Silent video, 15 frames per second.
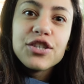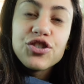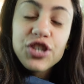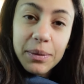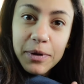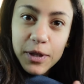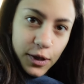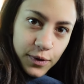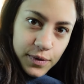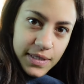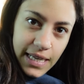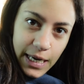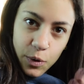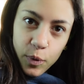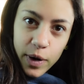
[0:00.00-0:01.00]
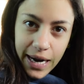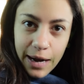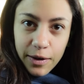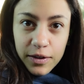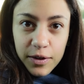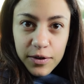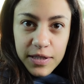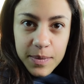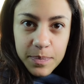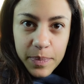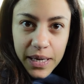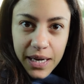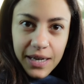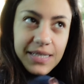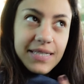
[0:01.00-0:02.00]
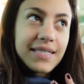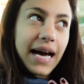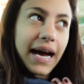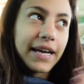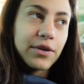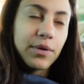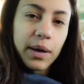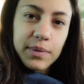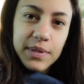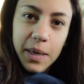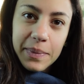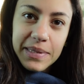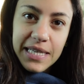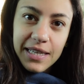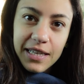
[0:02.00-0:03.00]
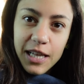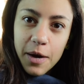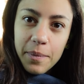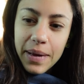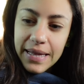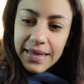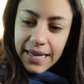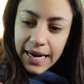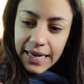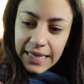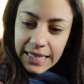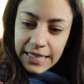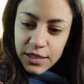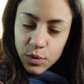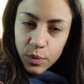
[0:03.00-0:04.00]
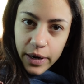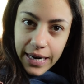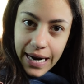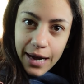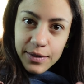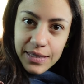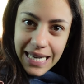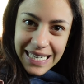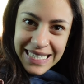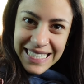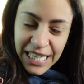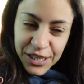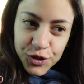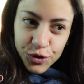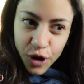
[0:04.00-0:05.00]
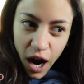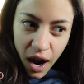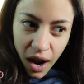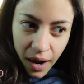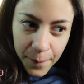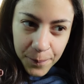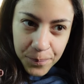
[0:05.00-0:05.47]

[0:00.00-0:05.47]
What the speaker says: gym clothes, like workout clothes, because I knew I was coming to the club and then I needed to work out, etc.